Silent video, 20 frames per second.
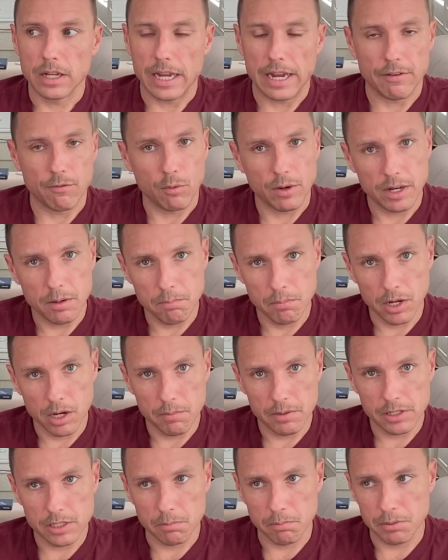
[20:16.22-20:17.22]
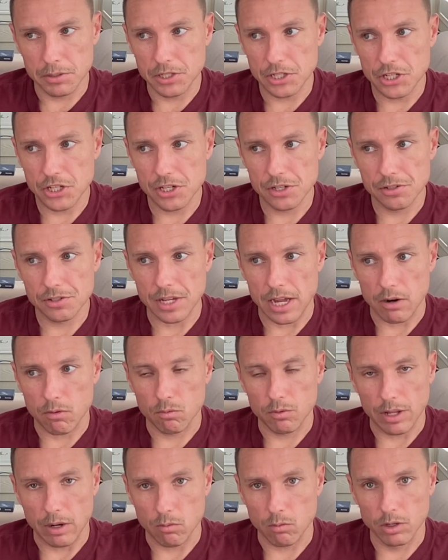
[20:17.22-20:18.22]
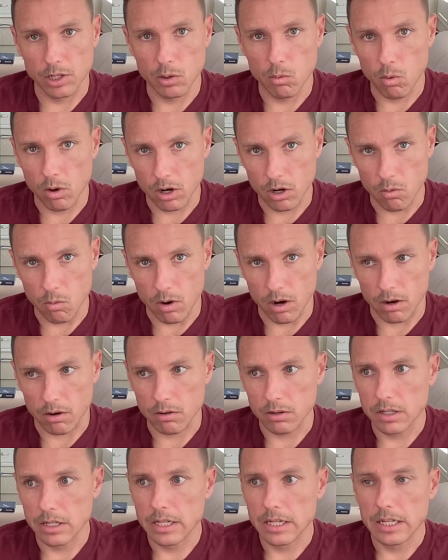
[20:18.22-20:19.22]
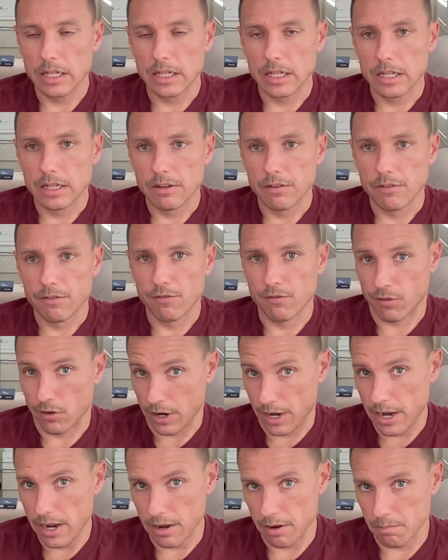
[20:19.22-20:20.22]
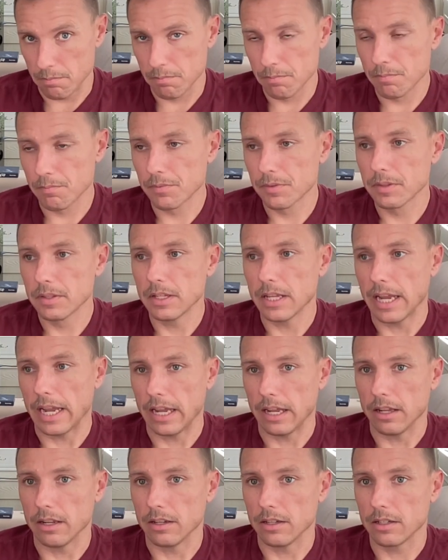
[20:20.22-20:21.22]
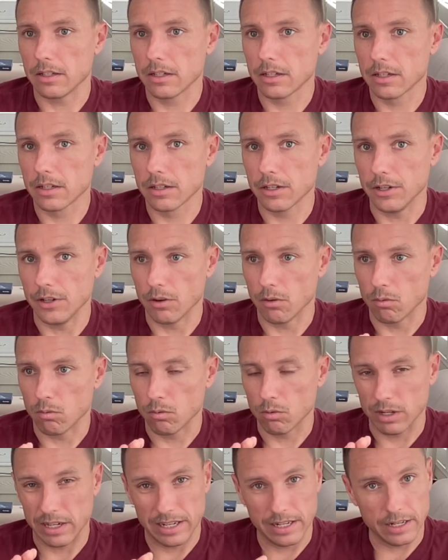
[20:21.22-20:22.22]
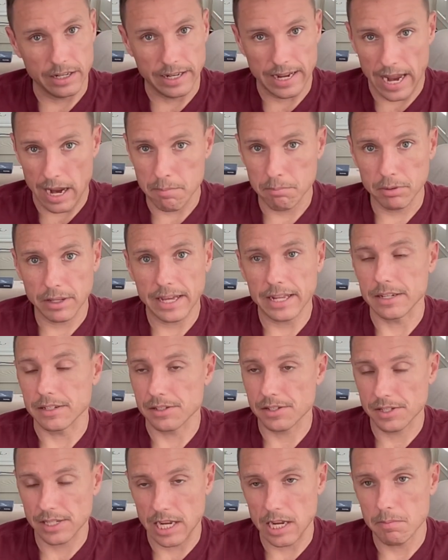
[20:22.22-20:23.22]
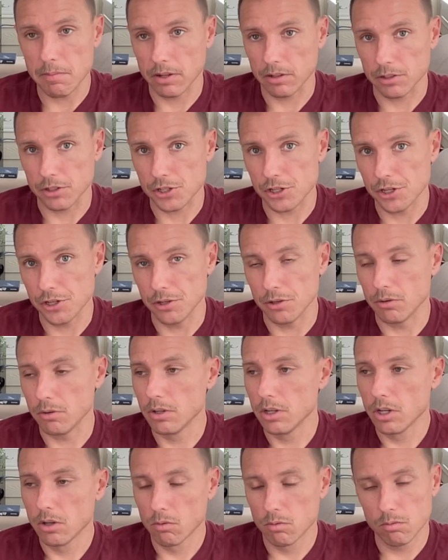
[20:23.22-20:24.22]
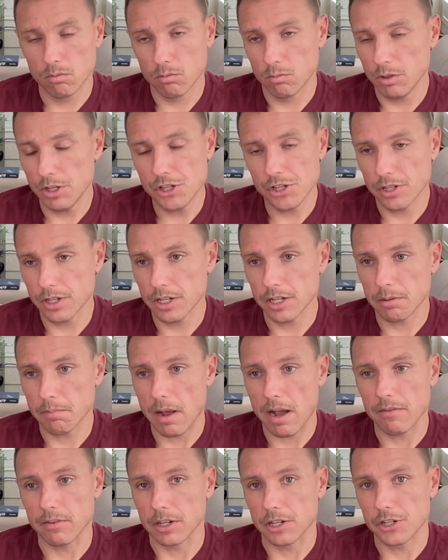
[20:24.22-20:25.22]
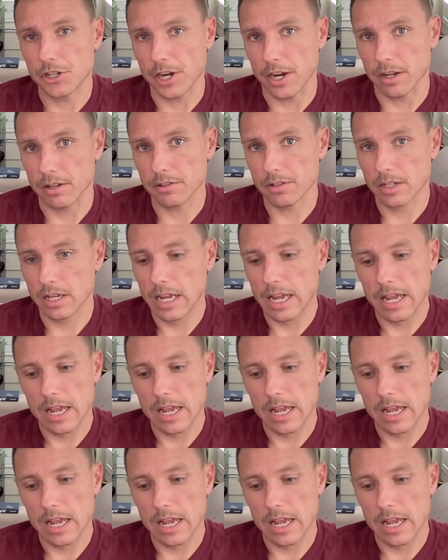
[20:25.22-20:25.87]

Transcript: If we can put him in some positions that really work well for him and, you know, game plan and scheme LSU, we should end up having a chance.